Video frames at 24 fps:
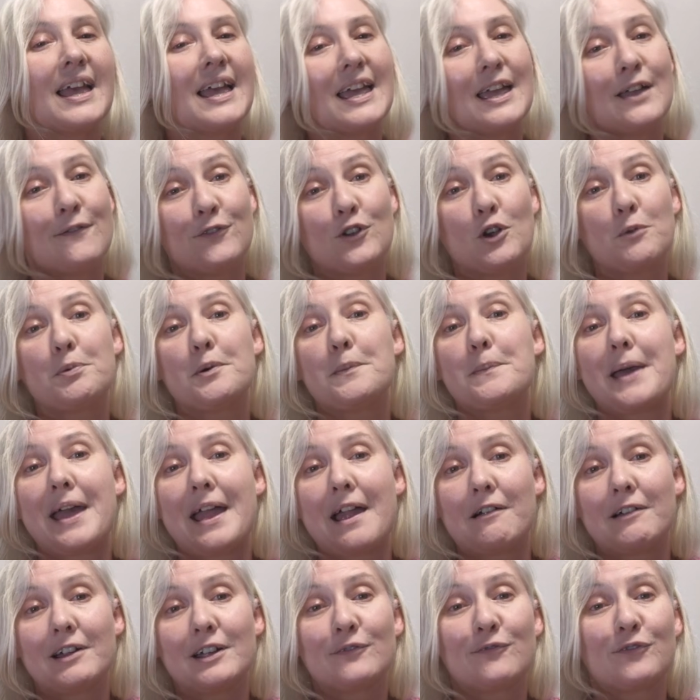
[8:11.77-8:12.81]
If you're
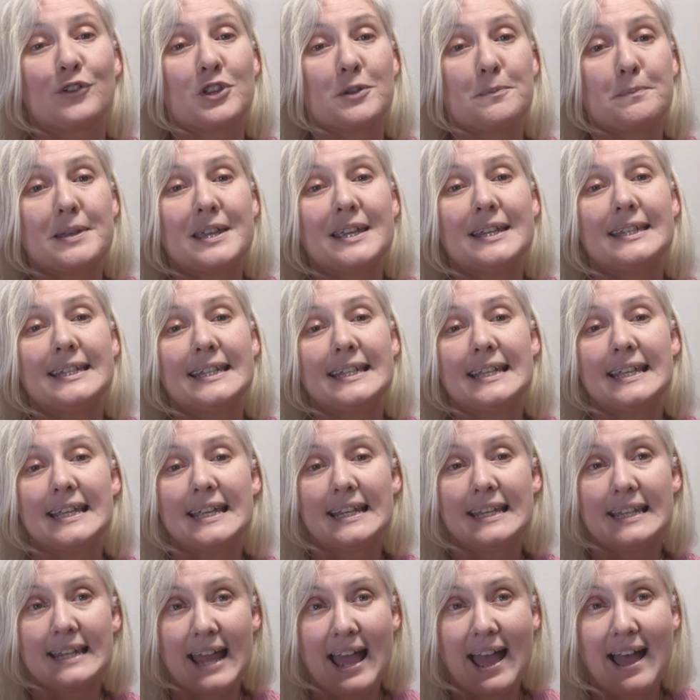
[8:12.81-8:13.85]
preparing for the
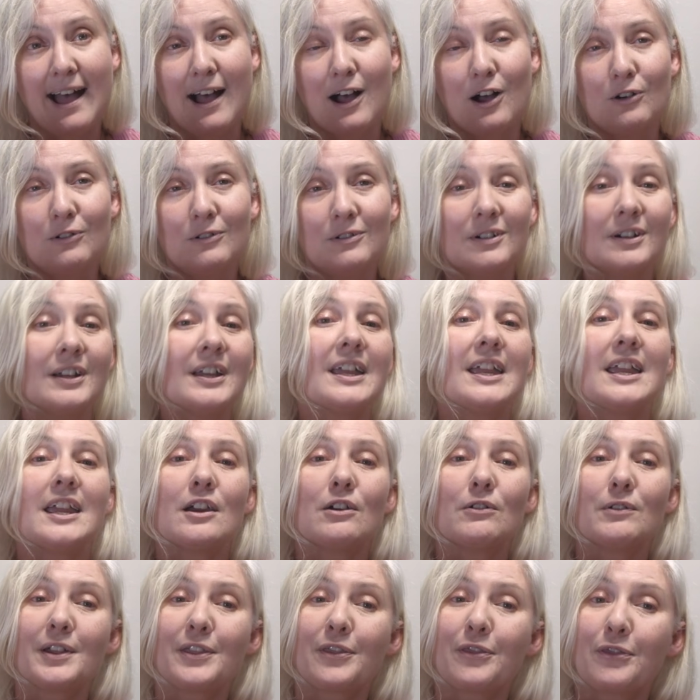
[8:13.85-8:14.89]
PTE now,
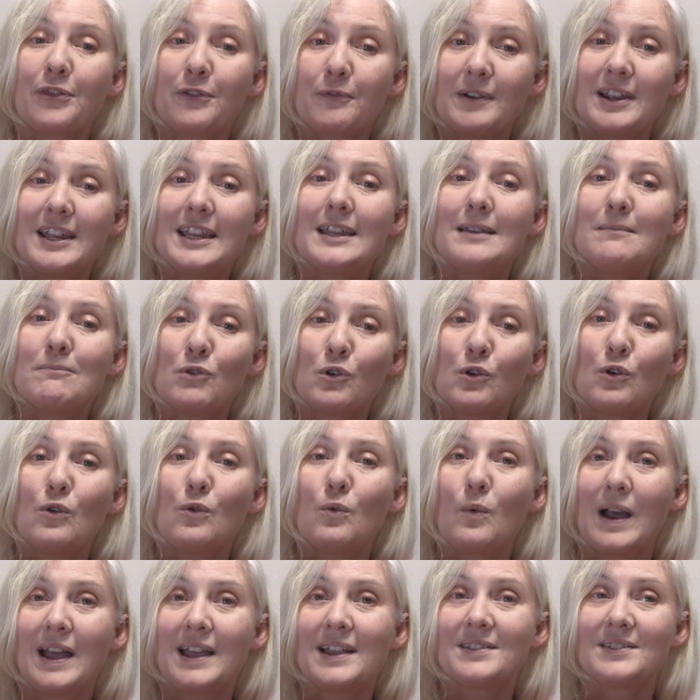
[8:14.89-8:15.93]
here are 3 more
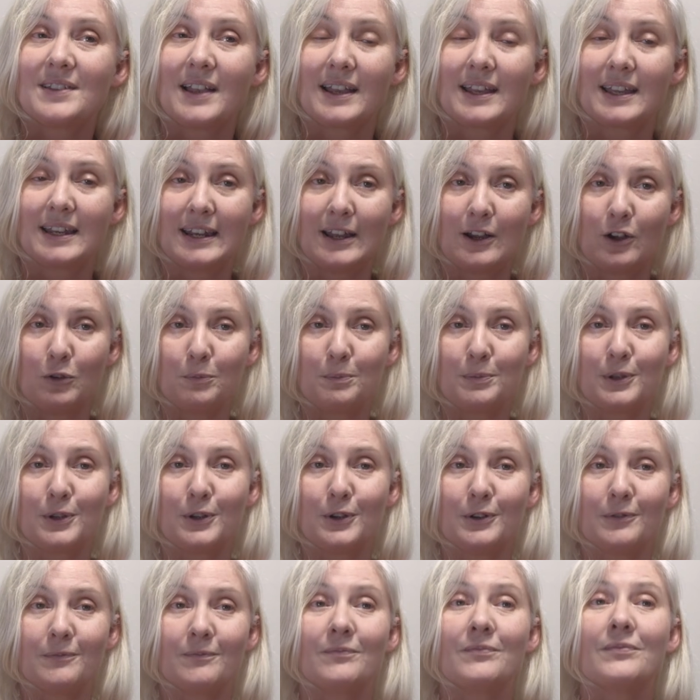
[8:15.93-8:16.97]
ways I can help
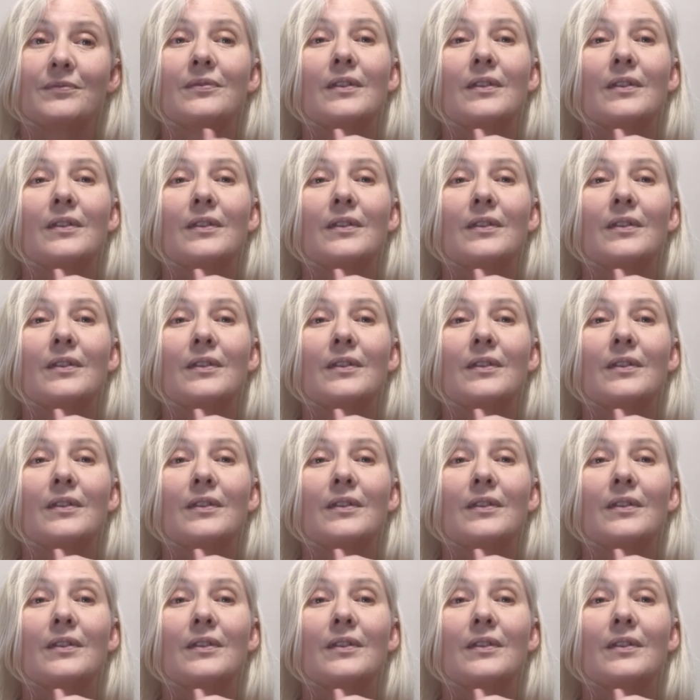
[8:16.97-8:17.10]
you.